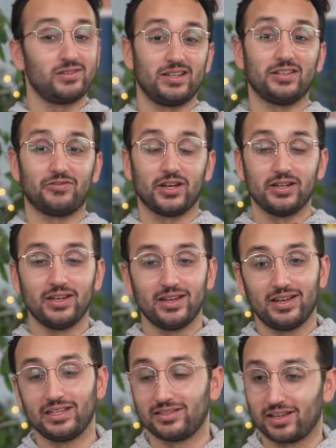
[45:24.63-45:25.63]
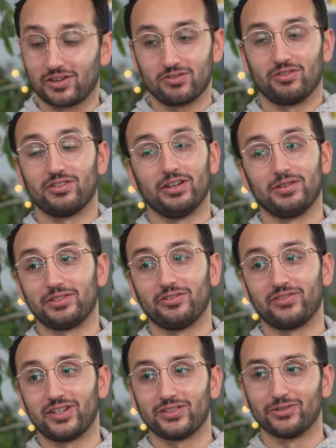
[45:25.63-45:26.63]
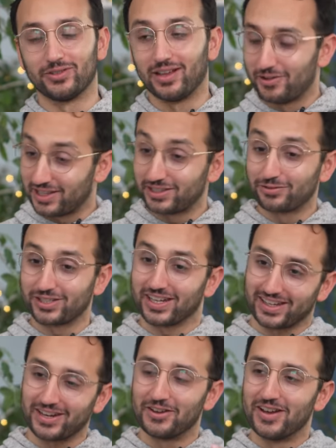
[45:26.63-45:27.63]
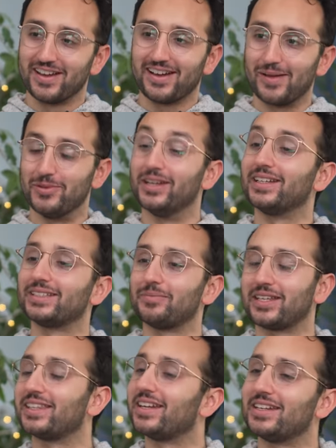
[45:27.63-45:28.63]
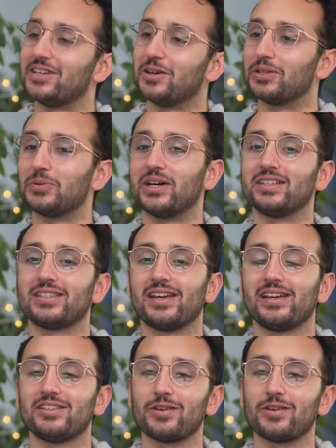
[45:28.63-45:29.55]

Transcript: Is it fun? And he's like, oh God, no, it's not fun at all. Oh, that's interesting. You know, I'm learning something that I didn't know otherwise.